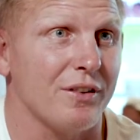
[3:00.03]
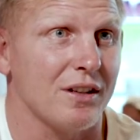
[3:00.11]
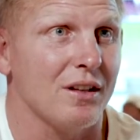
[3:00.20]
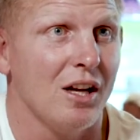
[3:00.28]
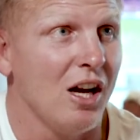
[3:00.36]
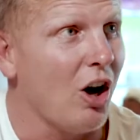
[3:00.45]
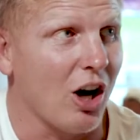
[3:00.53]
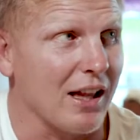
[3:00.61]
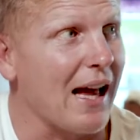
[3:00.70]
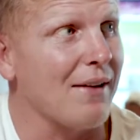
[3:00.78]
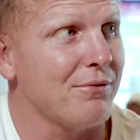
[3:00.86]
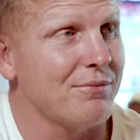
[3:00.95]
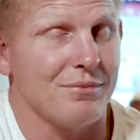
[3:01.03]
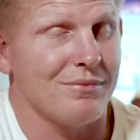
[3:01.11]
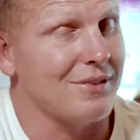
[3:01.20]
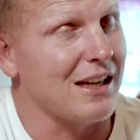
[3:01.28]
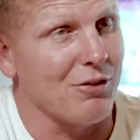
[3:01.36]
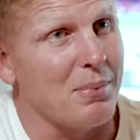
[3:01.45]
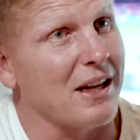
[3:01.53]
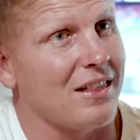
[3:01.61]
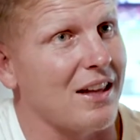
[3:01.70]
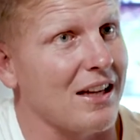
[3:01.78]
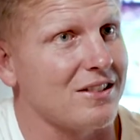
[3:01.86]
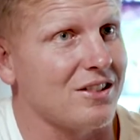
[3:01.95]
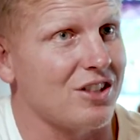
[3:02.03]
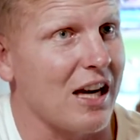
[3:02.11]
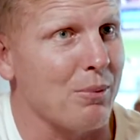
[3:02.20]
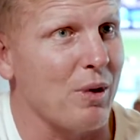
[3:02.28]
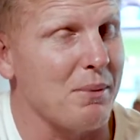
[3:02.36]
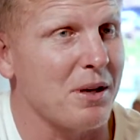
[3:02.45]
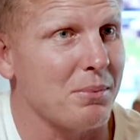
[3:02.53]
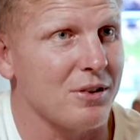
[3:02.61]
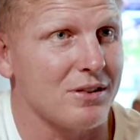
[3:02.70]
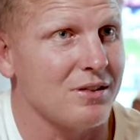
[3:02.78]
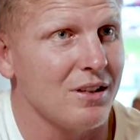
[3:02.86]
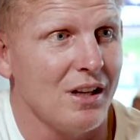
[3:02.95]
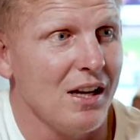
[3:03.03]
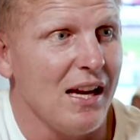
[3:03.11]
And I got to give a big thanks to Shane Webcke, because